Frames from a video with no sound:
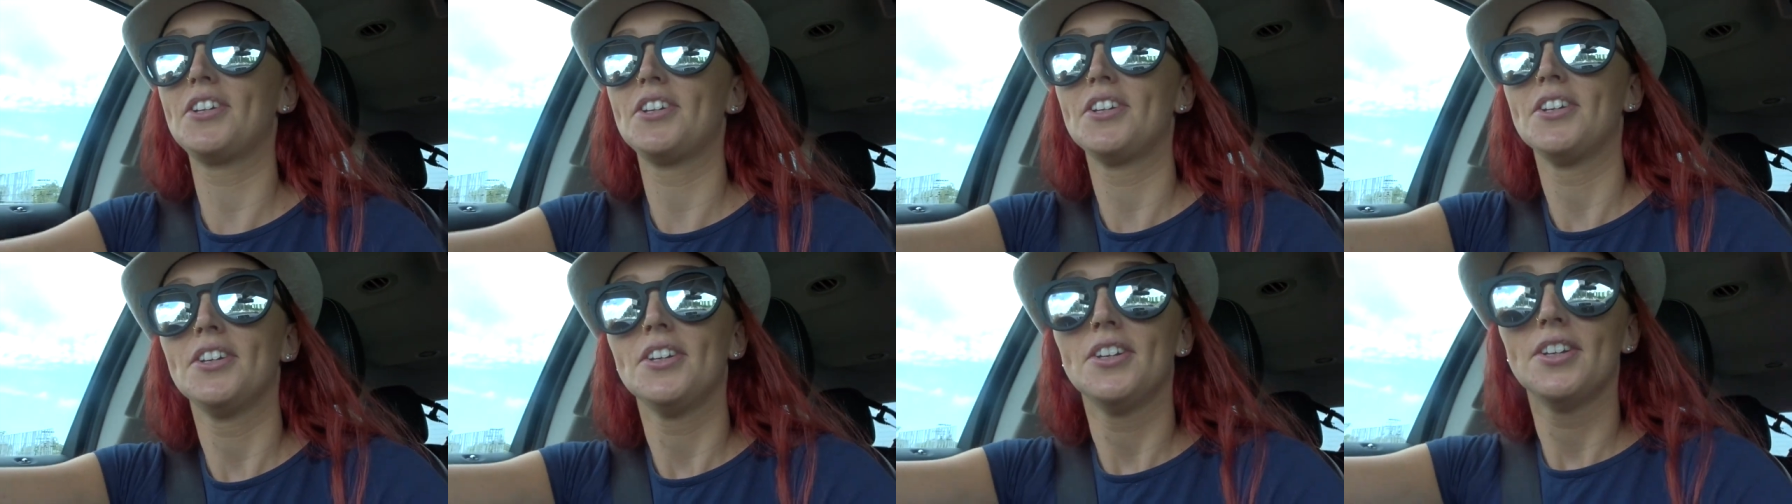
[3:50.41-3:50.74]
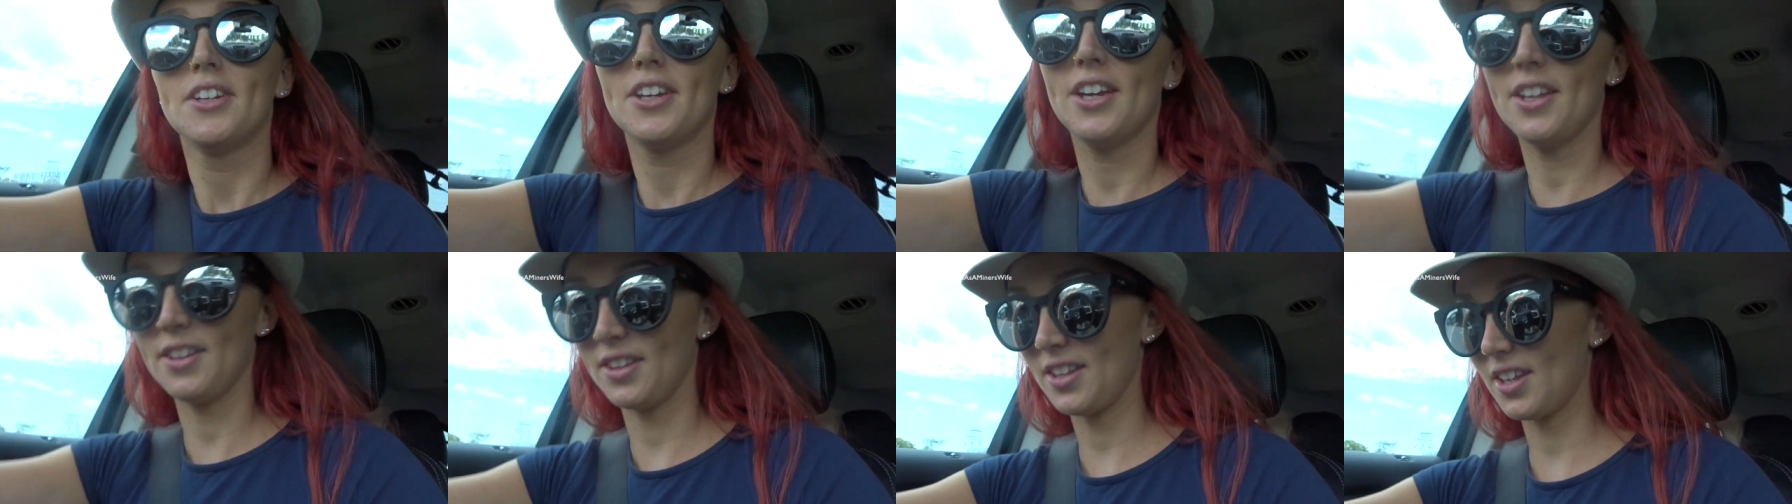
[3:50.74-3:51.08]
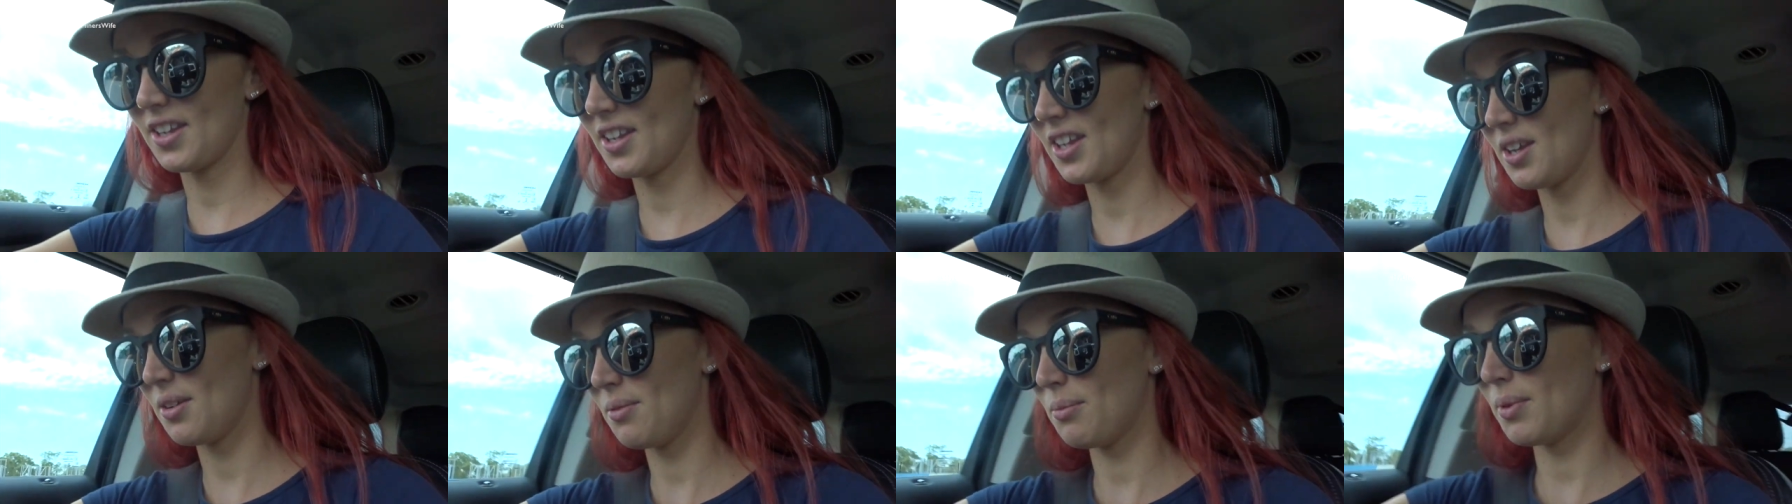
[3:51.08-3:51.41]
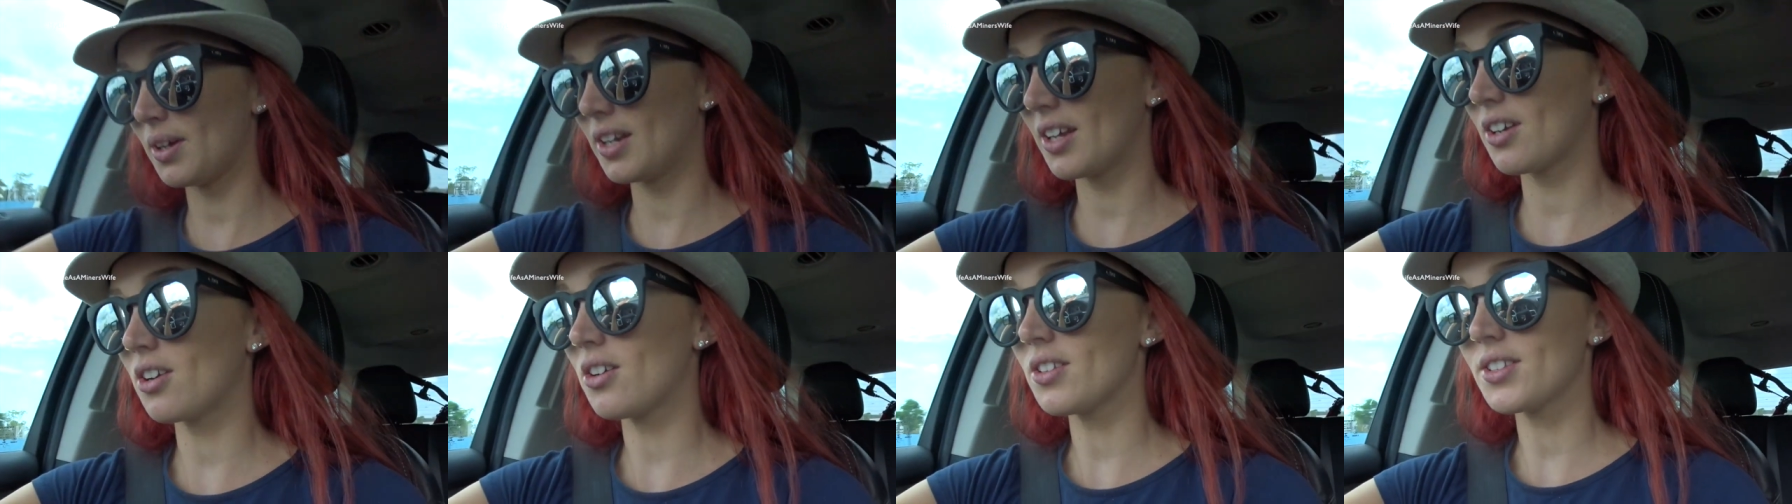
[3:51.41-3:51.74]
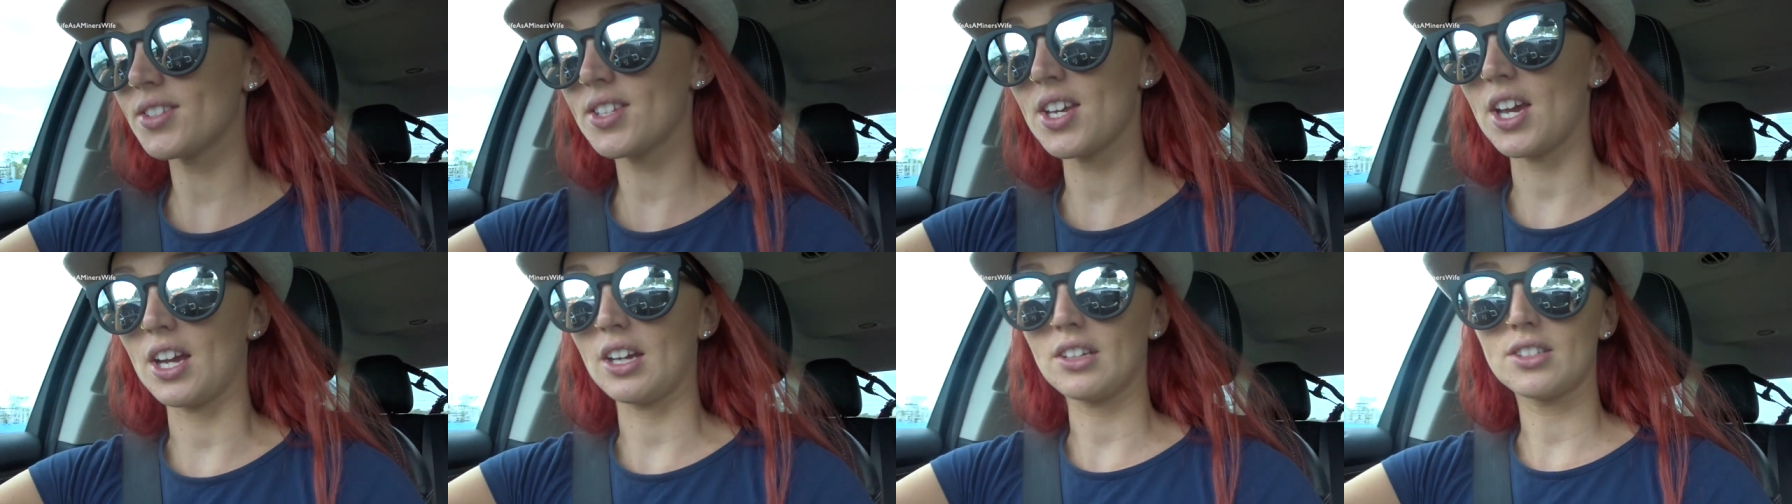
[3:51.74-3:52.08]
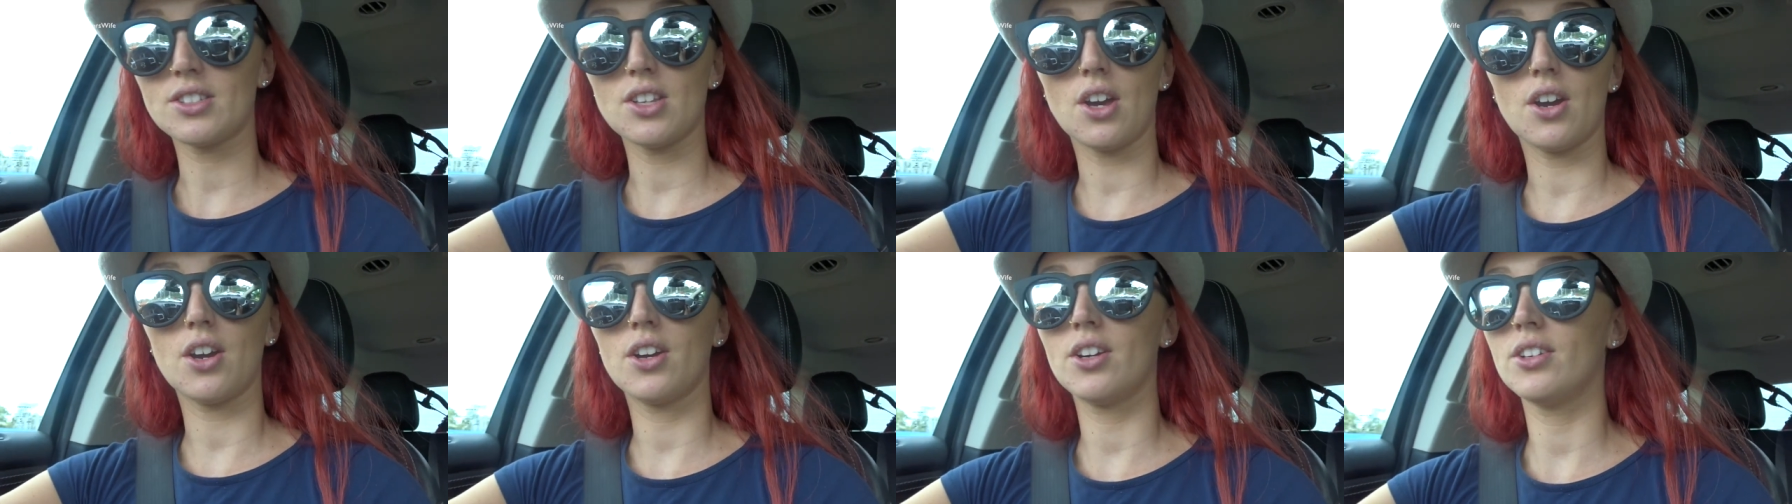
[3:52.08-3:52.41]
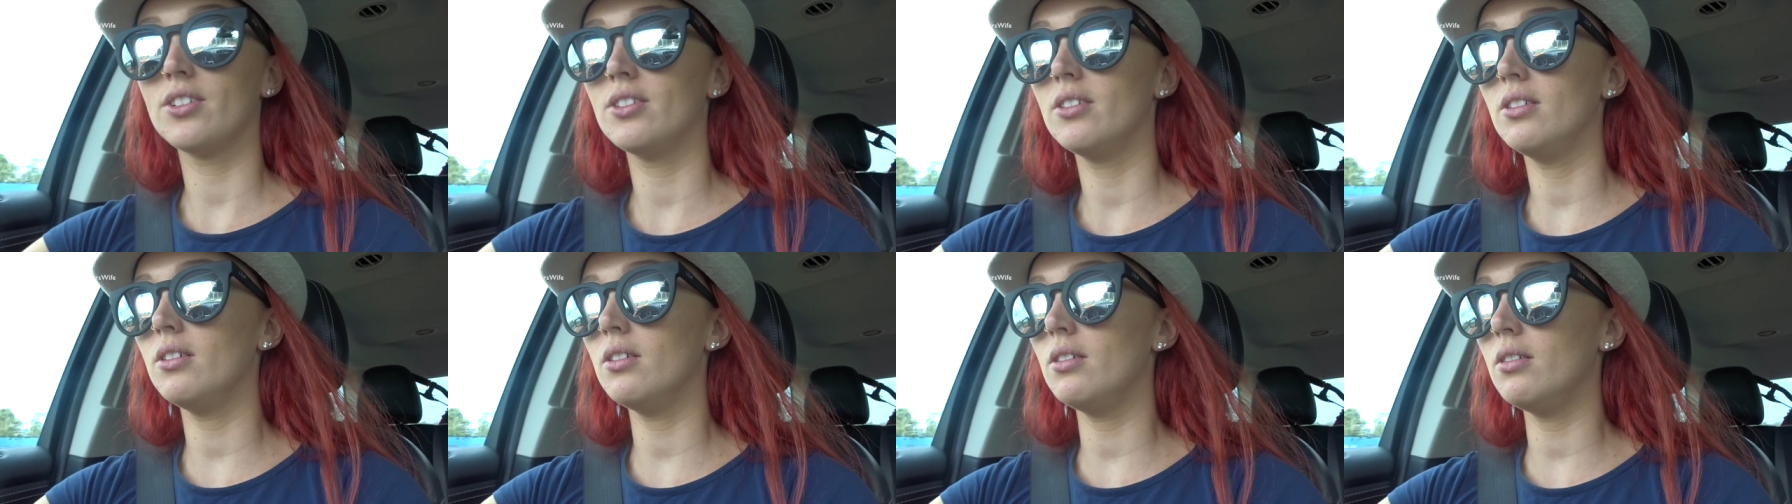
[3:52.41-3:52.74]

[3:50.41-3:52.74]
And then he went and got sick. So.